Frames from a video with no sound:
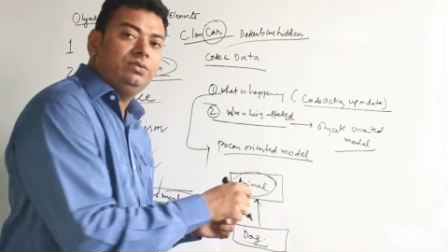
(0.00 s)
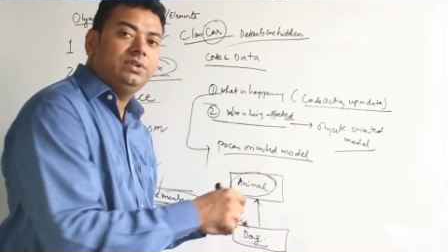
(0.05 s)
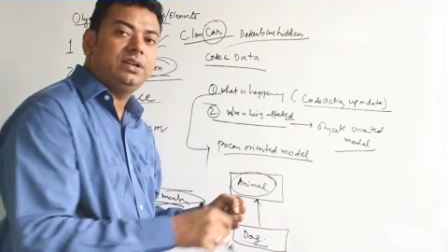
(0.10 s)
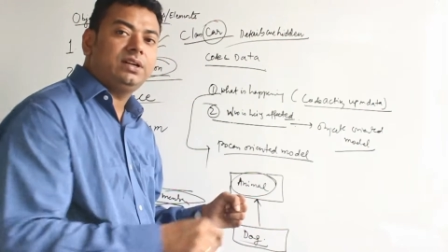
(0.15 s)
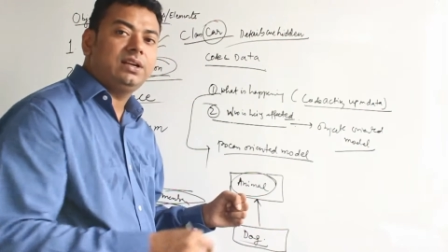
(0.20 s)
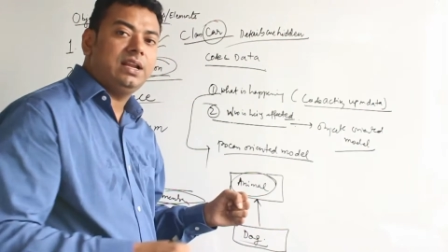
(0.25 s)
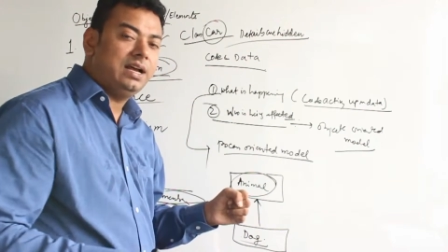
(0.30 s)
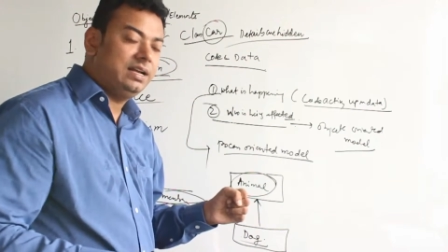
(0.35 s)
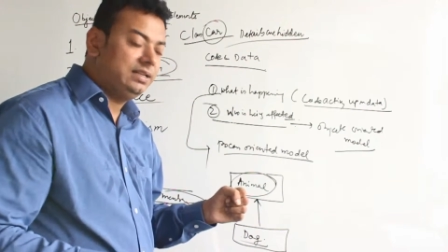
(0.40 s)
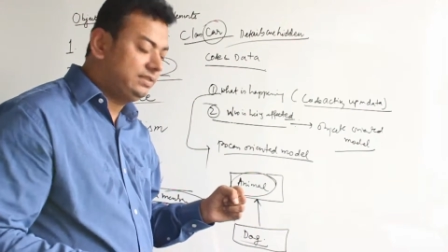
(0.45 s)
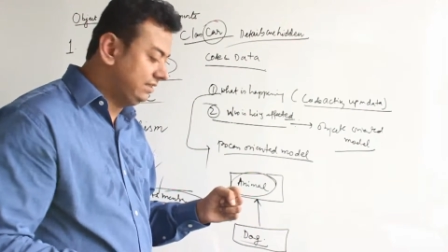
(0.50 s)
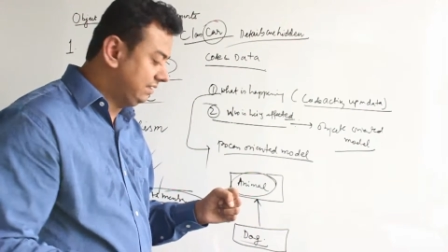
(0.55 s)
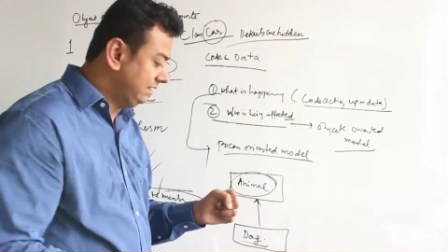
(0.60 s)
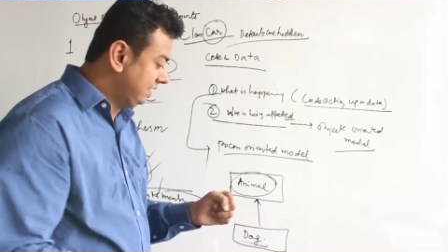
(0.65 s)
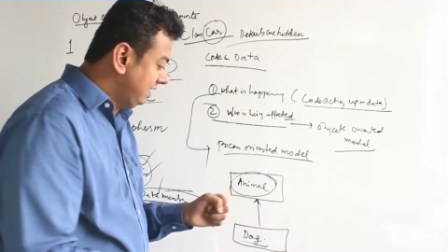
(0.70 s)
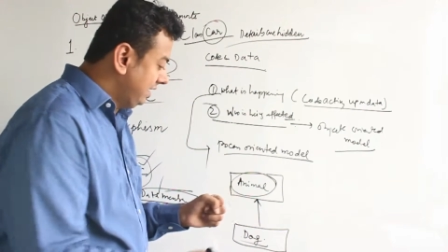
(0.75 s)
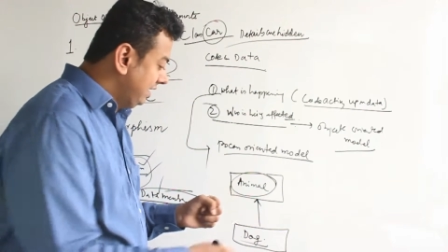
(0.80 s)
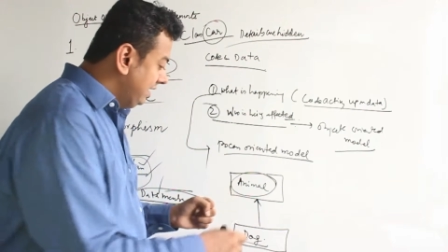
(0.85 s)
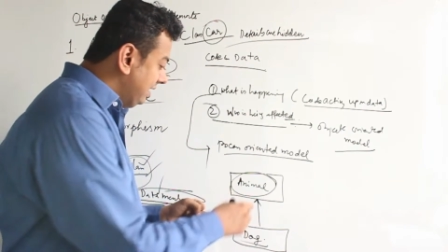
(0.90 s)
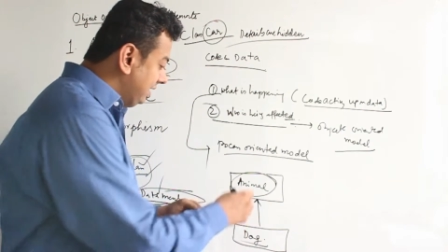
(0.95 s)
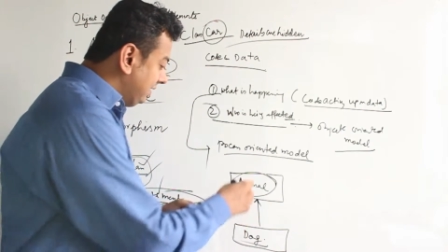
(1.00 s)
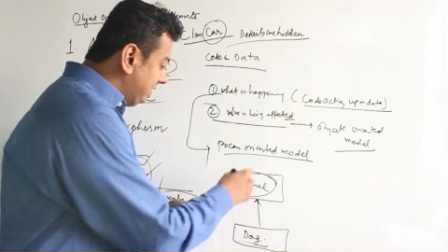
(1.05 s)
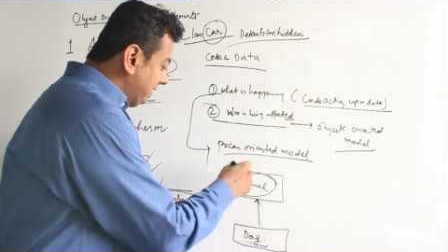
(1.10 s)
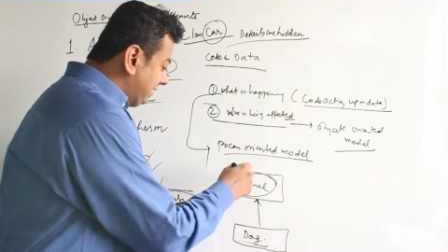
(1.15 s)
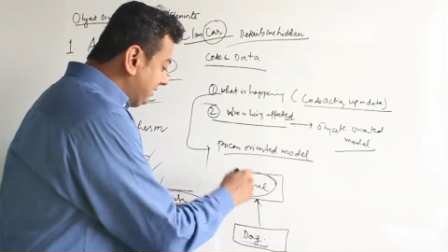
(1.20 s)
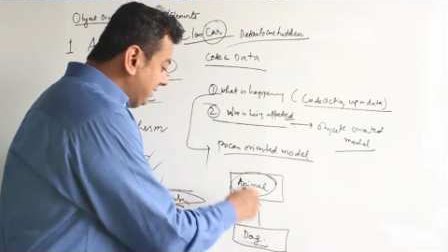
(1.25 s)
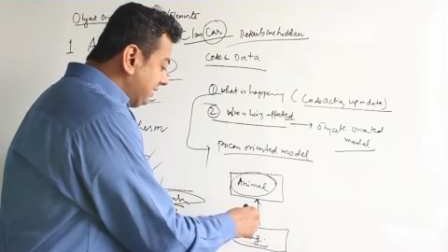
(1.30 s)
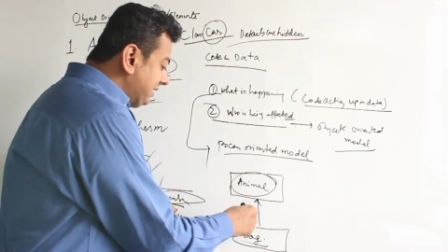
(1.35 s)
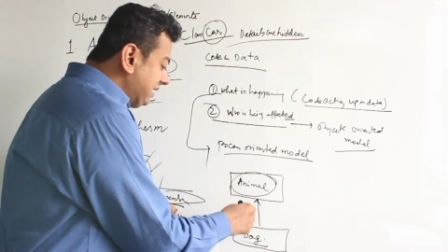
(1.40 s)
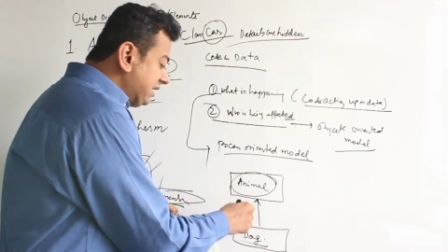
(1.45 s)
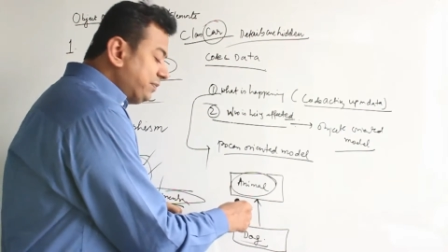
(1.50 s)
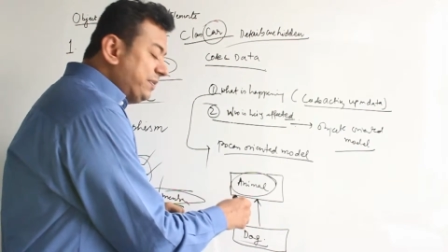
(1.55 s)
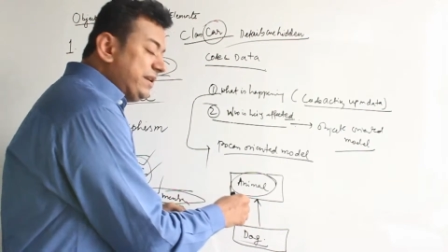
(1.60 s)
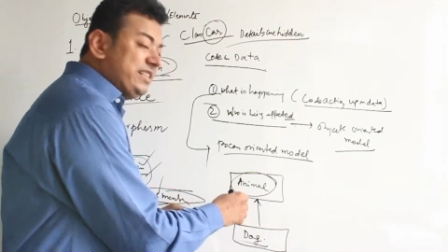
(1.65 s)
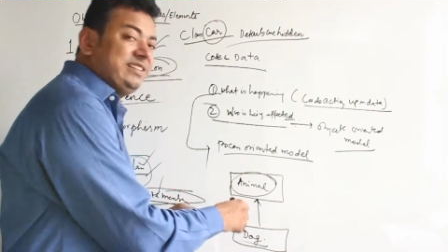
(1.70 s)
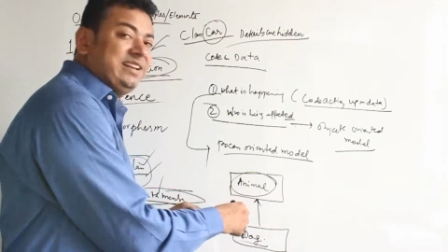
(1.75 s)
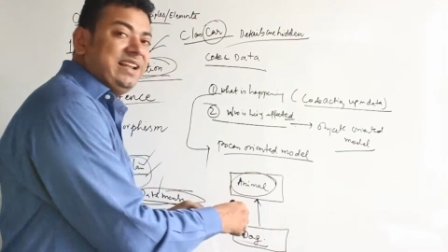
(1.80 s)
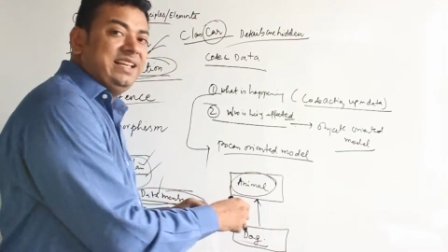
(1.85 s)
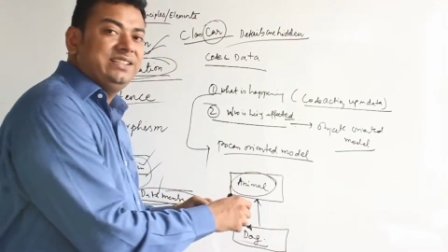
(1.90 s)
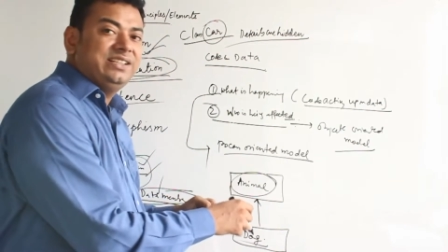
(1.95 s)
the class, this is a
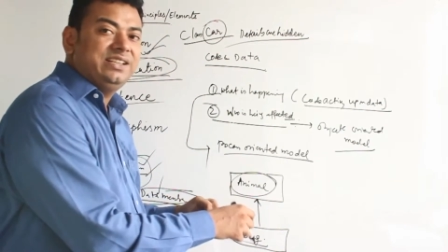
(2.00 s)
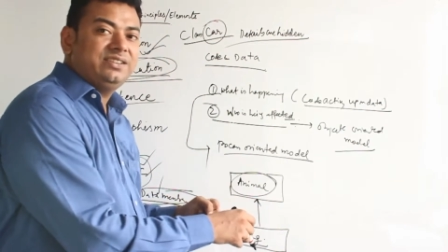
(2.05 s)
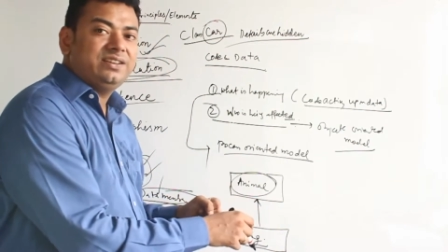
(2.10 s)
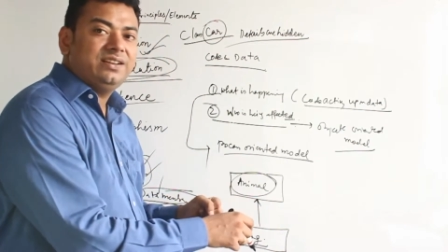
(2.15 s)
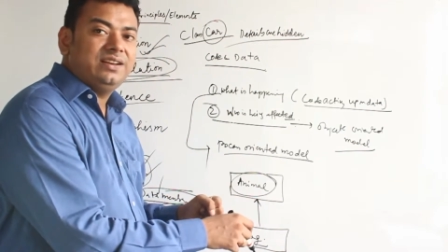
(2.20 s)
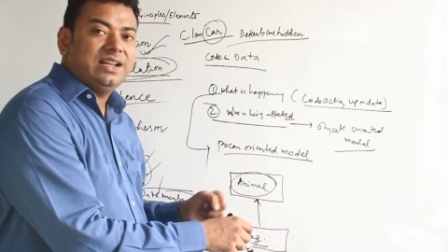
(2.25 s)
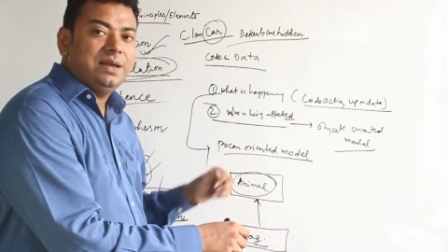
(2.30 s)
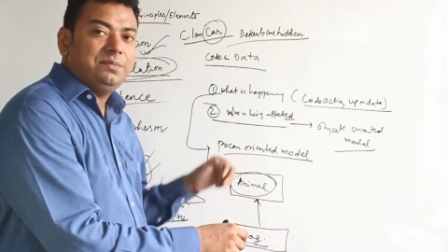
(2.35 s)
specialization.